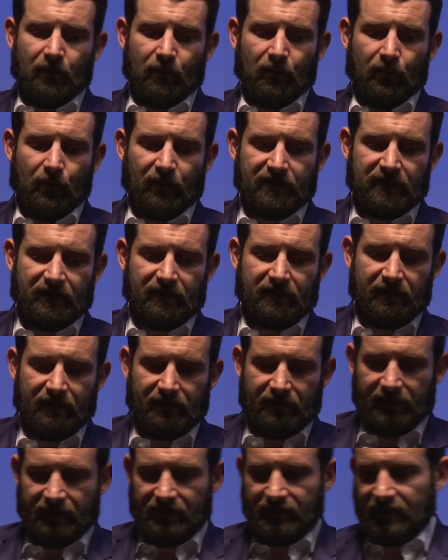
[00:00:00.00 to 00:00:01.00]
Was it
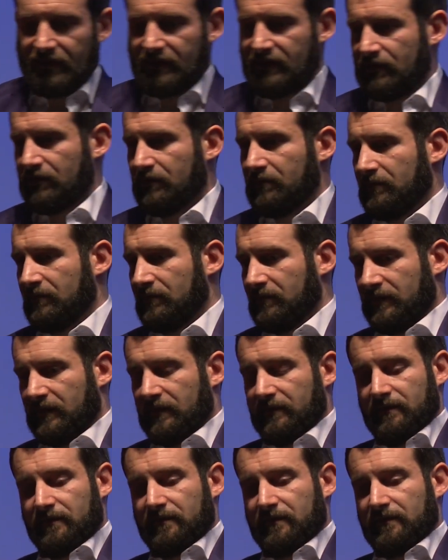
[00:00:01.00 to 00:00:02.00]
the system
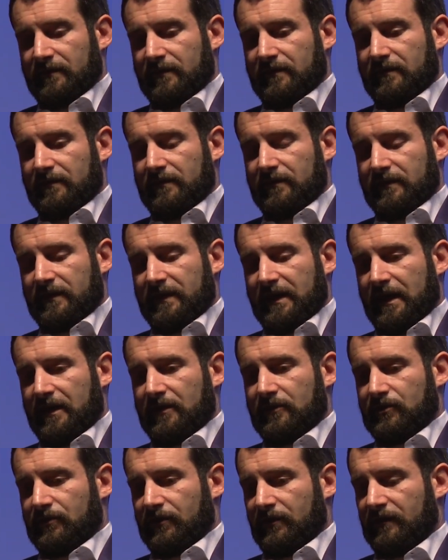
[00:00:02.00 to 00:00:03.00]
that
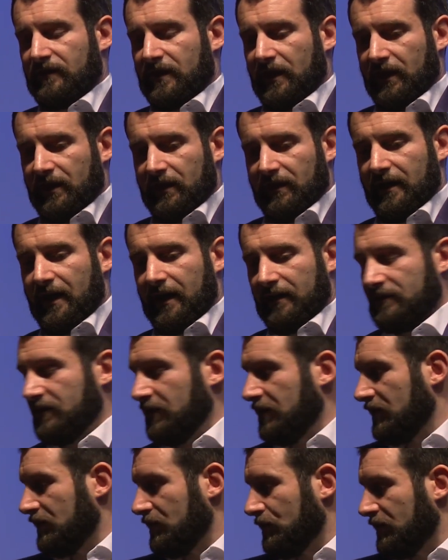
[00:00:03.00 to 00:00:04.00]
should have taken that
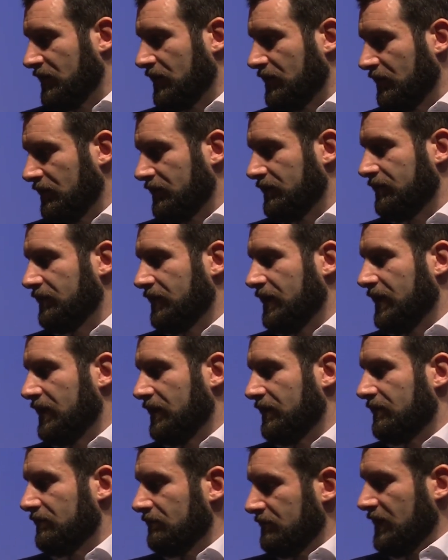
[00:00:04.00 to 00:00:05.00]
together with another
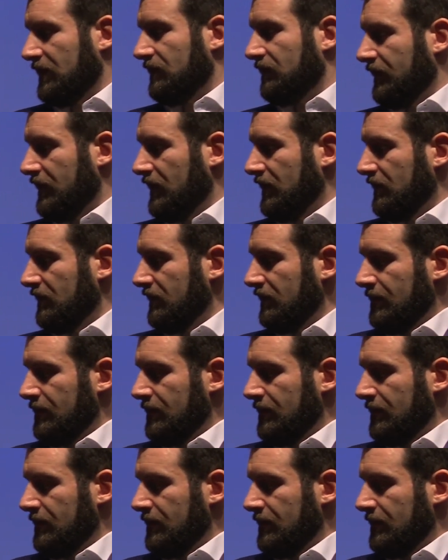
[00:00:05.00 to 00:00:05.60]
reading that failed?